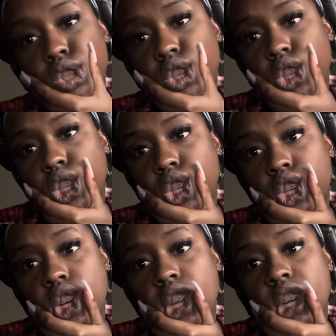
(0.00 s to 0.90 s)

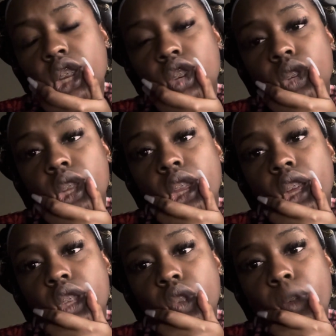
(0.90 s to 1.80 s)
And I need to do that,
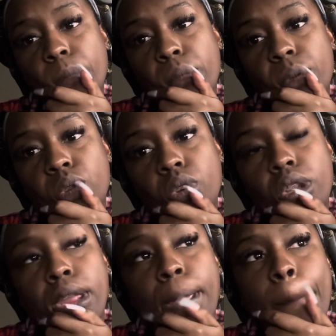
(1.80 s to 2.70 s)
so I'm going to be doing
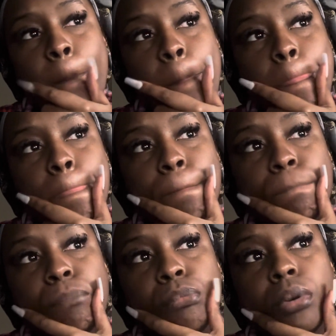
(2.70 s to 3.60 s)
that
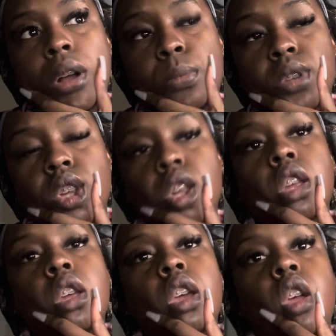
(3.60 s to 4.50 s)
probably
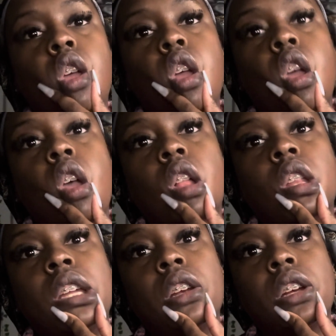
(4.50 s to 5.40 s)

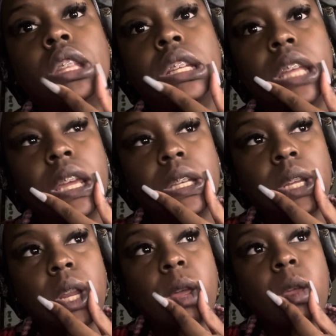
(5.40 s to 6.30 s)
later in the day
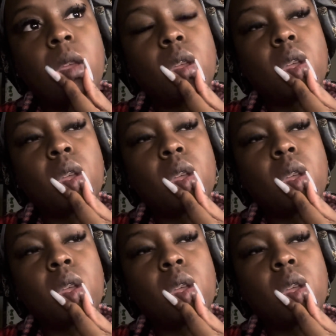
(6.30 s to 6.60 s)
today.